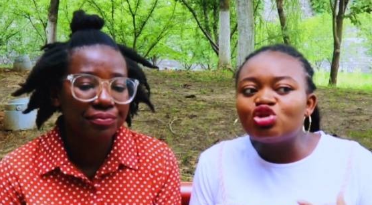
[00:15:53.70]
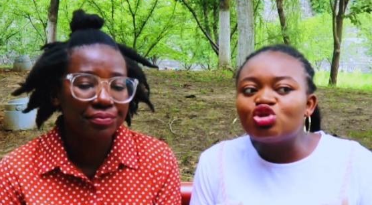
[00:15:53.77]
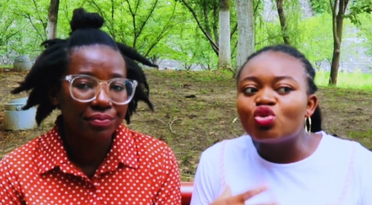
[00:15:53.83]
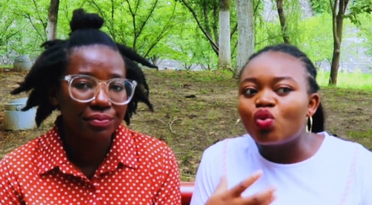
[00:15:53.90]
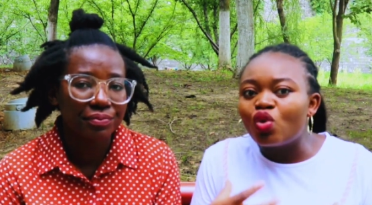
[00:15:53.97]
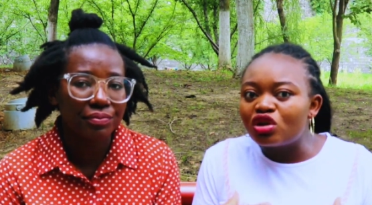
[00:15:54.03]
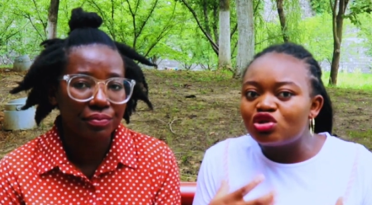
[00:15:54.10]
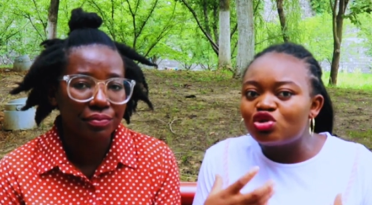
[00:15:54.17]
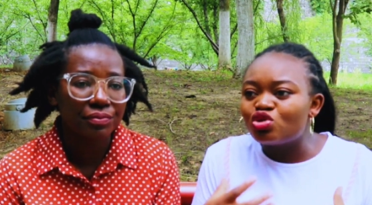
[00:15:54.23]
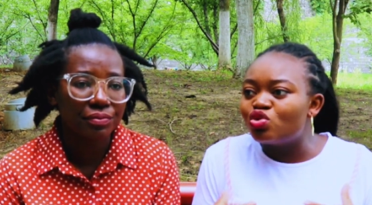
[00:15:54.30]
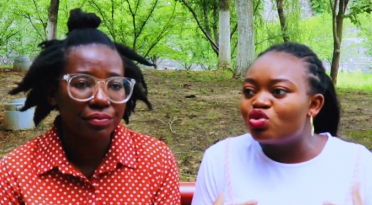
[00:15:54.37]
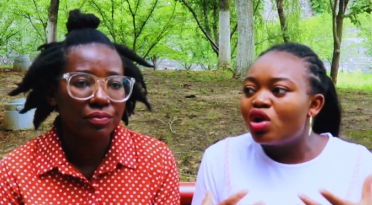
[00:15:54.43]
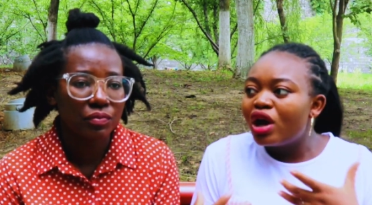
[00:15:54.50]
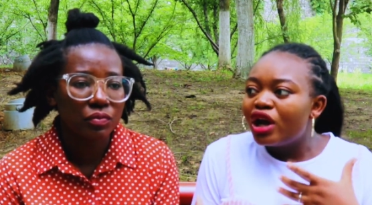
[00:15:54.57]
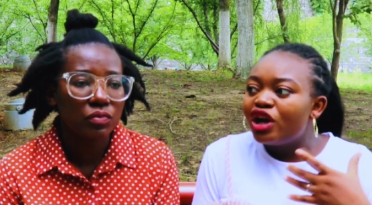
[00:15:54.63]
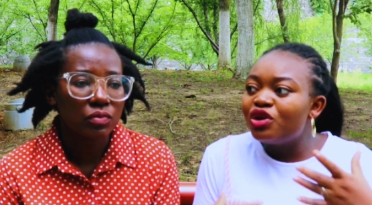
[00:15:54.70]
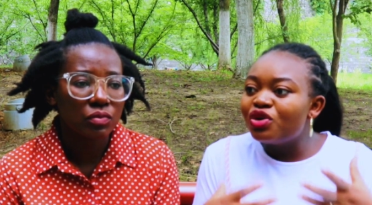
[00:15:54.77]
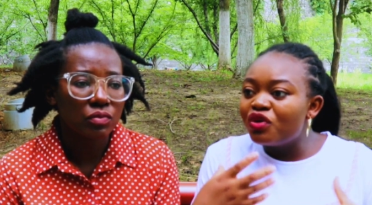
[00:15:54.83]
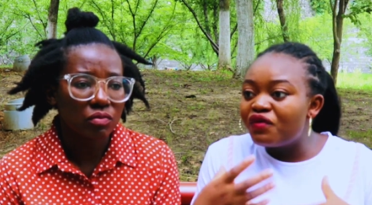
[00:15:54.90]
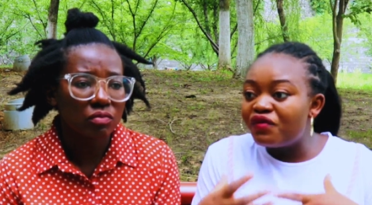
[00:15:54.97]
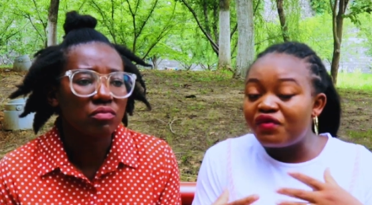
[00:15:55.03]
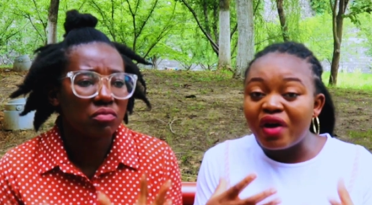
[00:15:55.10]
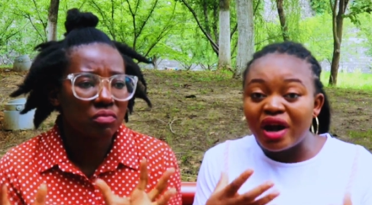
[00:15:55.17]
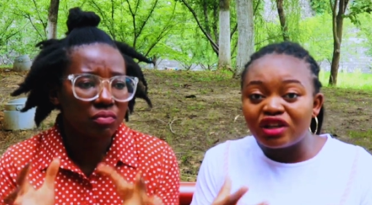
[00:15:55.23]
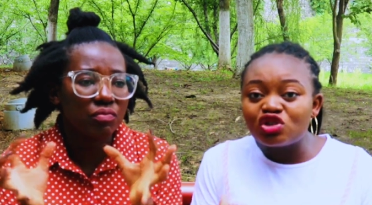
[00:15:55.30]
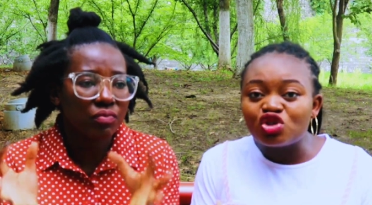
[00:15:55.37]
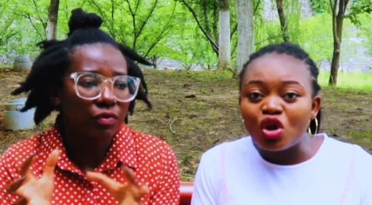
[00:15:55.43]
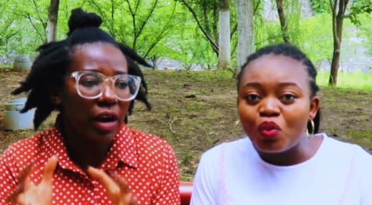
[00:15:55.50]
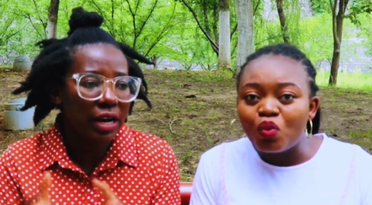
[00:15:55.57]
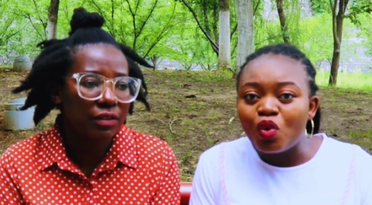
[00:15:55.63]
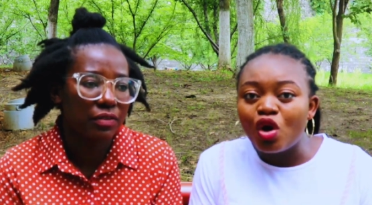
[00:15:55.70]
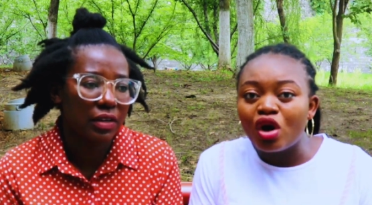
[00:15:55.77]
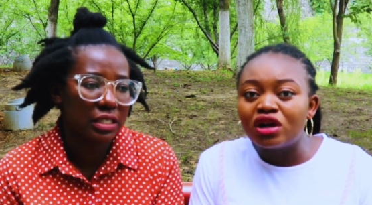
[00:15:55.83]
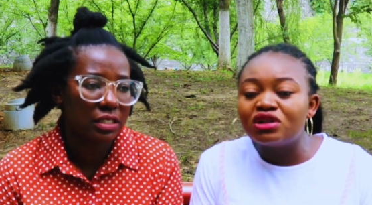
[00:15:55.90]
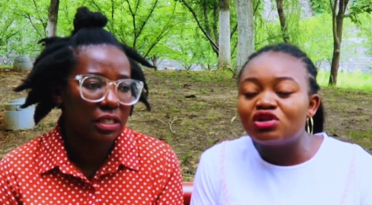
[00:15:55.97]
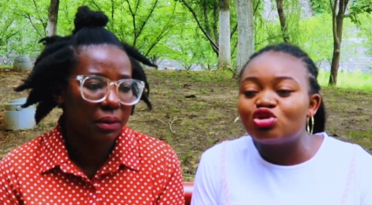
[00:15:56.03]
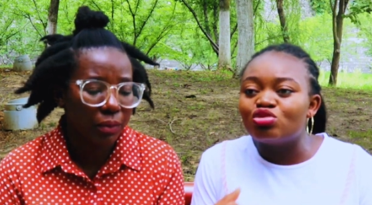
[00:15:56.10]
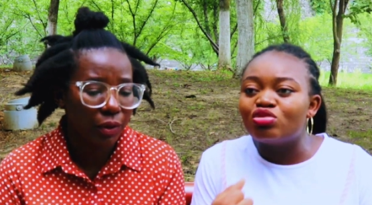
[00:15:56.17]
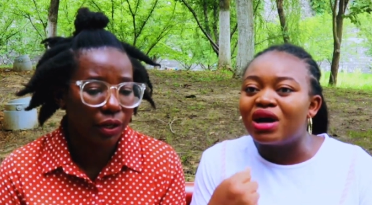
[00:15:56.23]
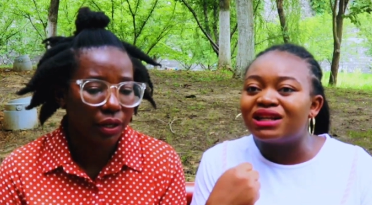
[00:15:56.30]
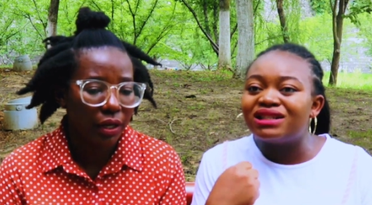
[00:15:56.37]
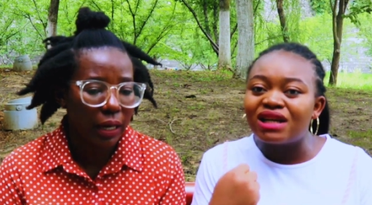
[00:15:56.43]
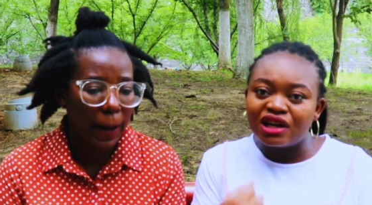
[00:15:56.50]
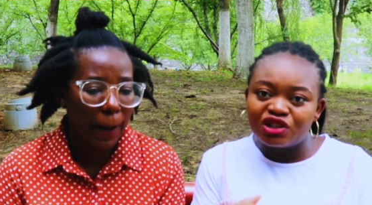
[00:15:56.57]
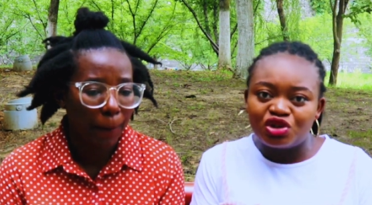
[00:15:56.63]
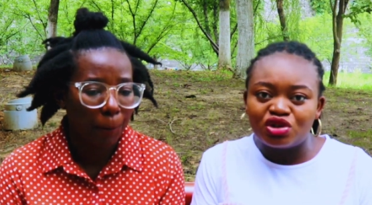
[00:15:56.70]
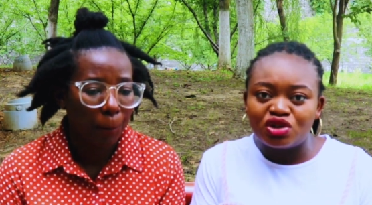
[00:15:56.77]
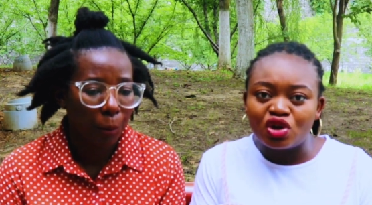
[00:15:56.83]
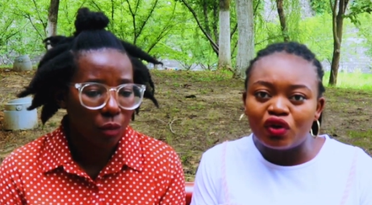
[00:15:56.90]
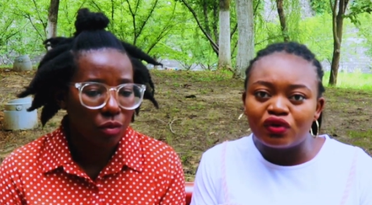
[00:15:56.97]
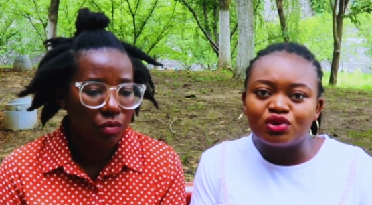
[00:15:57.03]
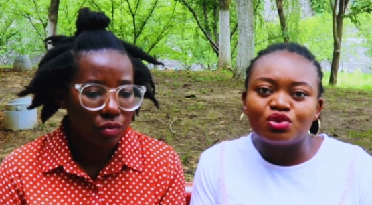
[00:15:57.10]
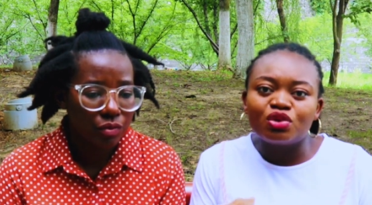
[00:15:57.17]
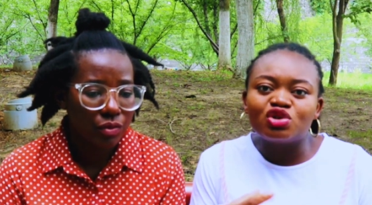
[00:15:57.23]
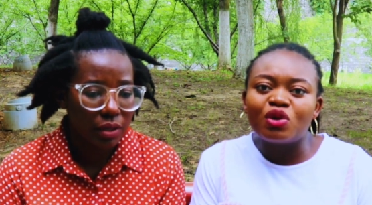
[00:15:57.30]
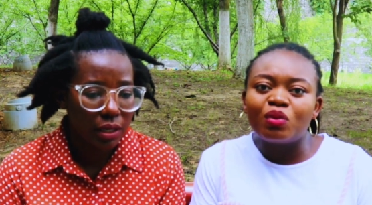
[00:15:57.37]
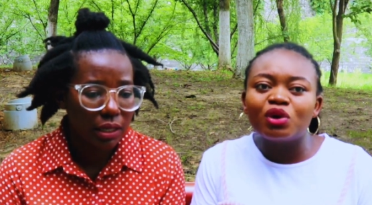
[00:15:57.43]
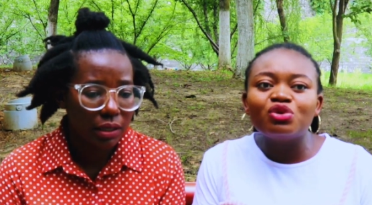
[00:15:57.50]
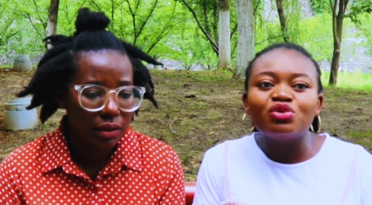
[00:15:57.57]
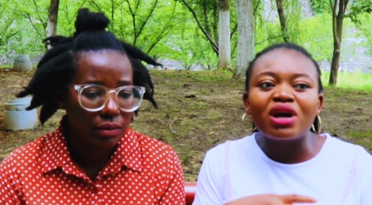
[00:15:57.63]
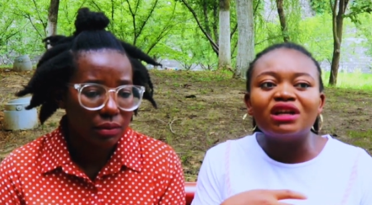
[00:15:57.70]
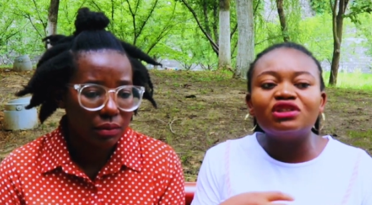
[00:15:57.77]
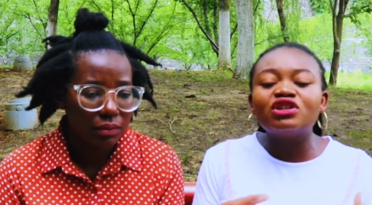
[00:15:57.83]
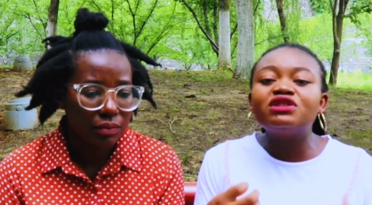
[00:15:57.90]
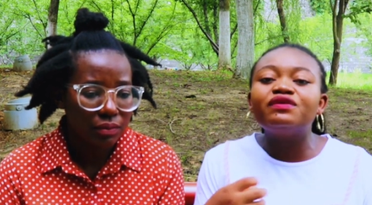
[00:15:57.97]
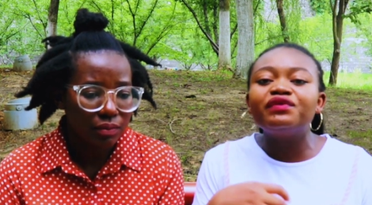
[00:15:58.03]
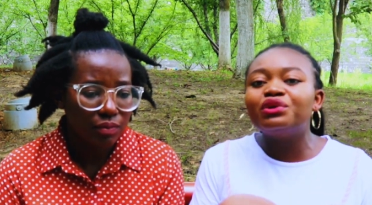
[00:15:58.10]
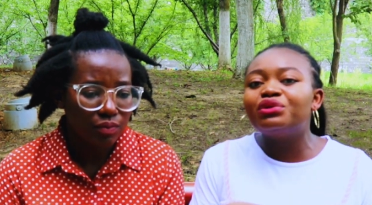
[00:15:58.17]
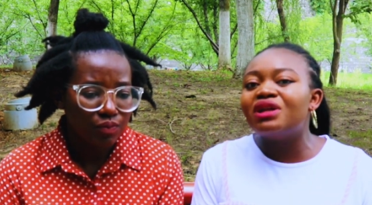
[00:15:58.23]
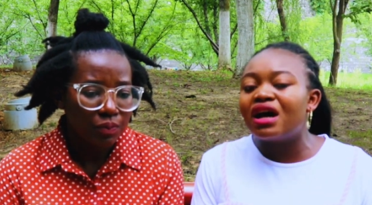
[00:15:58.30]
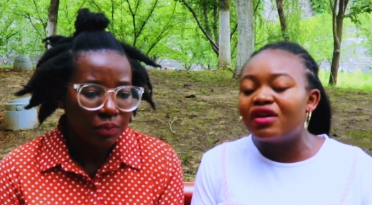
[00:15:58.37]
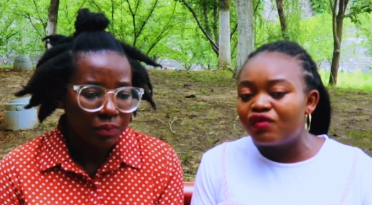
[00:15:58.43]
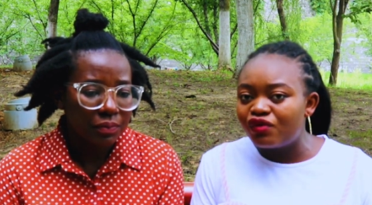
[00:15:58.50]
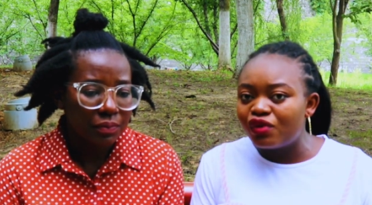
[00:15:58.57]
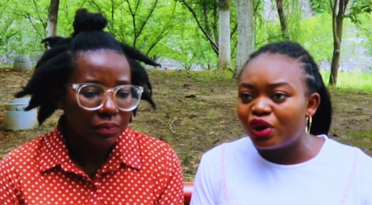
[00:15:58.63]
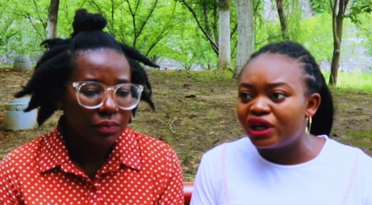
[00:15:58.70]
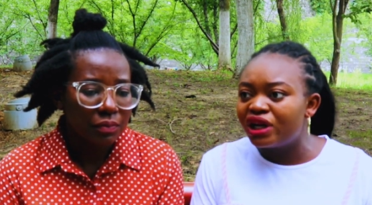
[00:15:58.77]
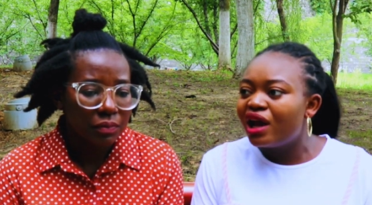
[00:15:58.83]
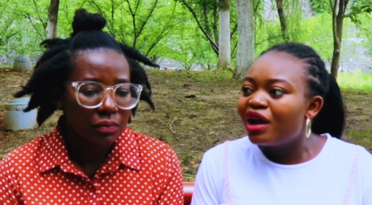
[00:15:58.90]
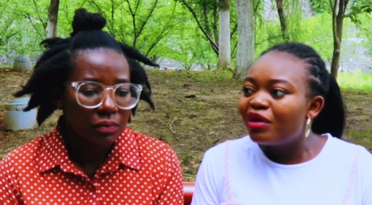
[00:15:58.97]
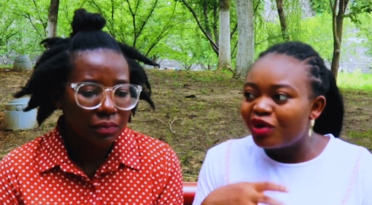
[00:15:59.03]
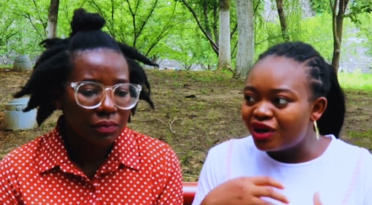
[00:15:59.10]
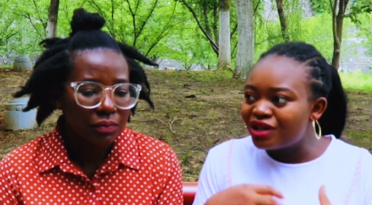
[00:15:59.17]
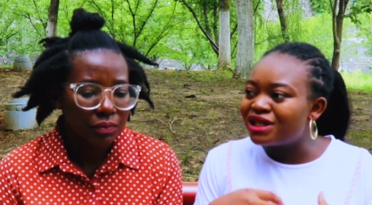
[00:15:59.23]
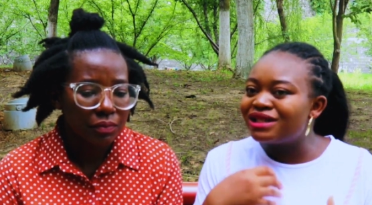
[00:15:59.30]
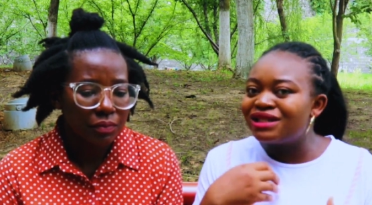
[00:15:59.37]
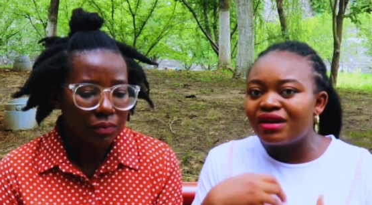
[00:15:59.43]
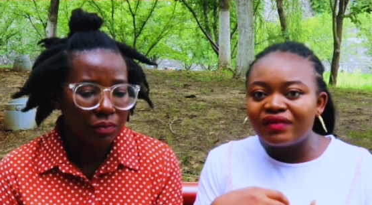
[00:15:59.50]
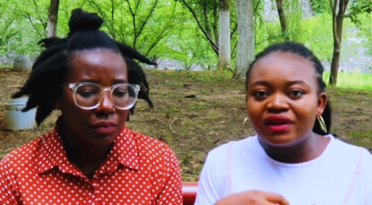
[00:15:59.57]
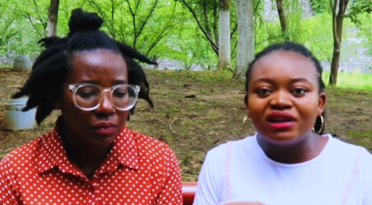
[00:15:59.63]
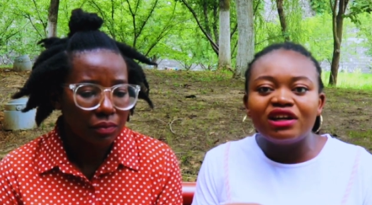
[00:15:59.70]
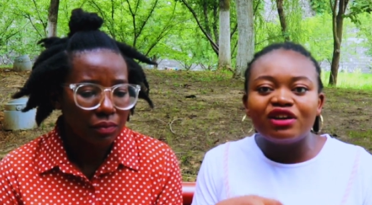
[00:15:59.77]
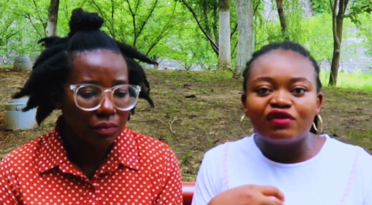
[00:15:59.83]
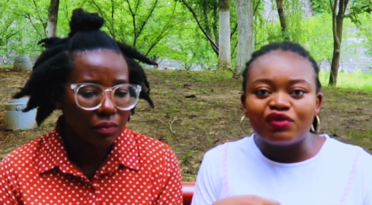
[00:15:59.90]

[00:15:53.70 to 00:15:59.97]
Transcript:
Speaker 1: you to want to, you know, find someone, find someone to yeah. attach yourself to, or someone who can just fill that void. Mm. Because there's definitely